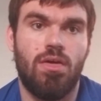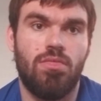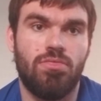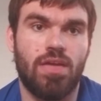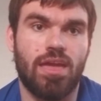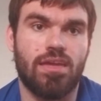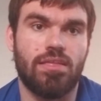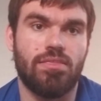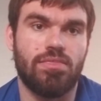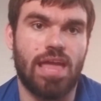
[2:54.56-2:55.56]
They
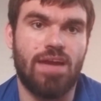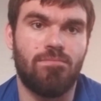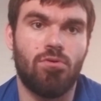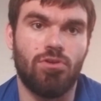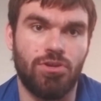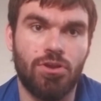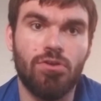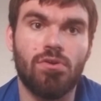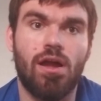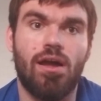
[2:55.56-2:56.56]
have more
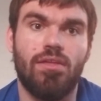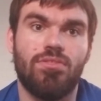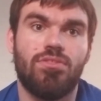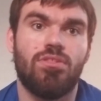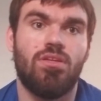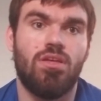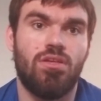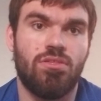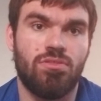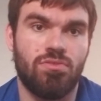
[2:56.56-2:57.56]
neurons,
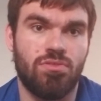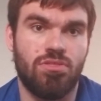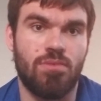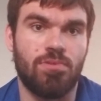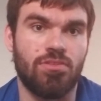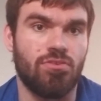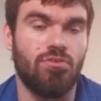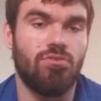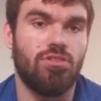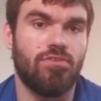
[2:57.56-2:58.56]
simply
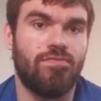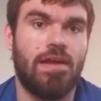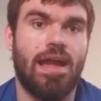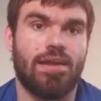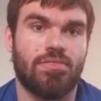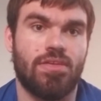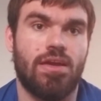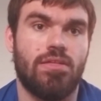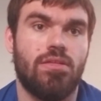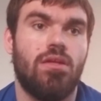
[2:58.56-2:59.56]
due to the fact
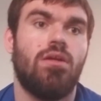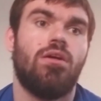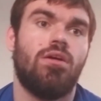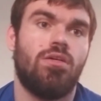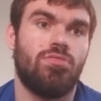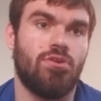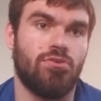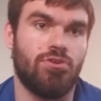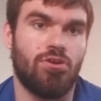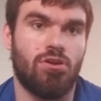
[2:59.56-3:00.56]
that their
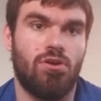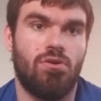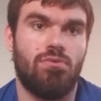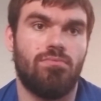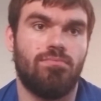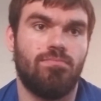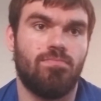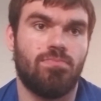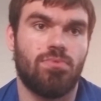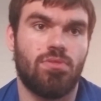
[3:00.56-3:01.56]
neuro
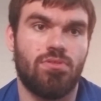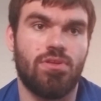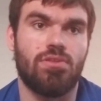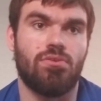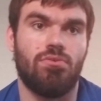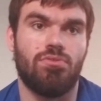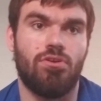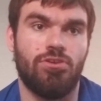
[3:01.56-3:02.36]
signals are